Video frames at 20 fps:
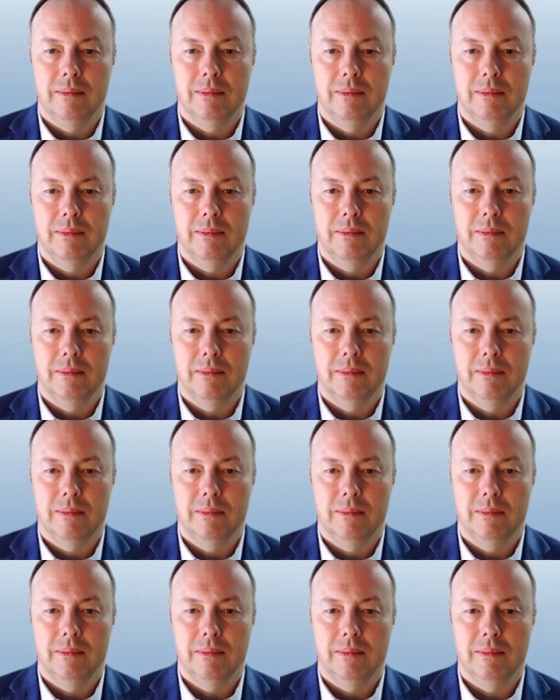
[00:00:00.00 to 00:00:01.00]

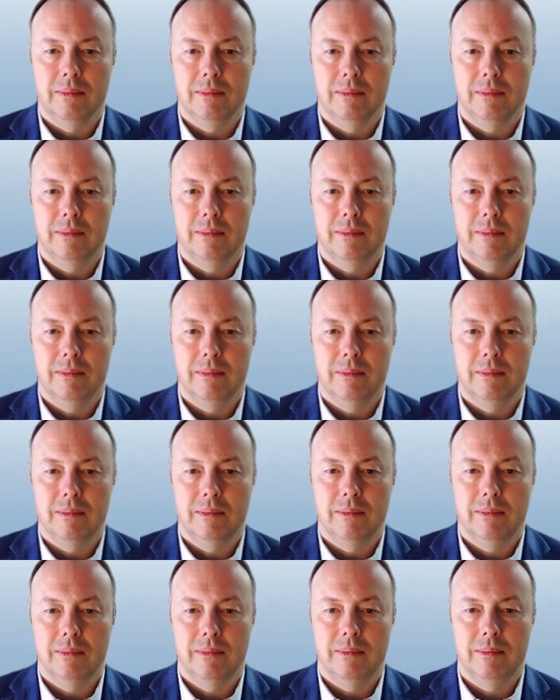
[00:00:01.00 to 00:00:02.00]

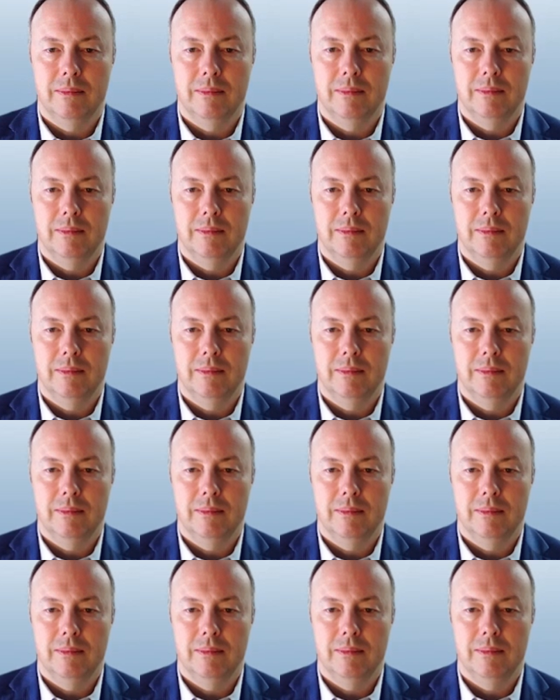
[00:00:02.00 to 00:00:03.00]

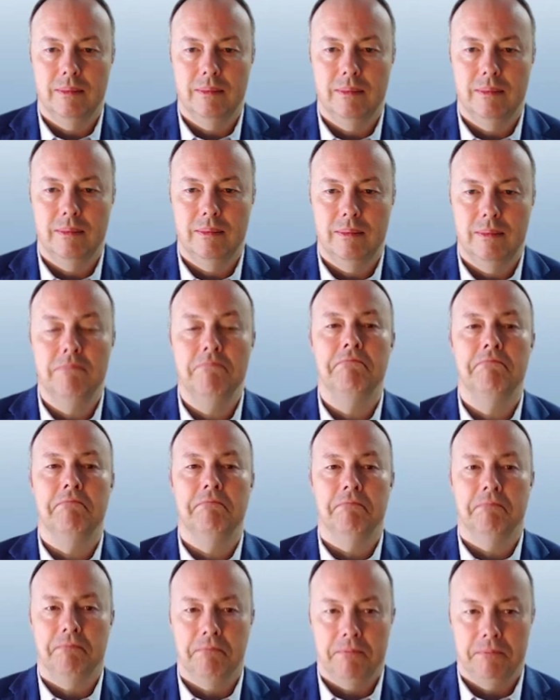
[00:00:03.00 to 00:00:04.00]

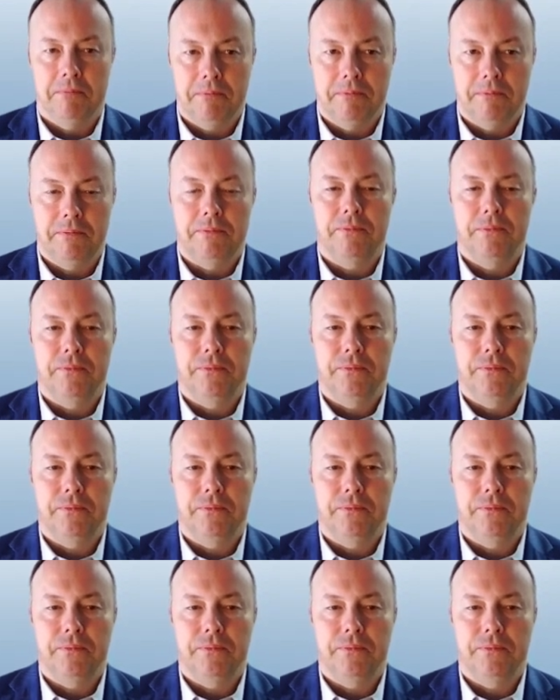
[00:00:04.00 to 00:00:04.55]
The person shown says nothing.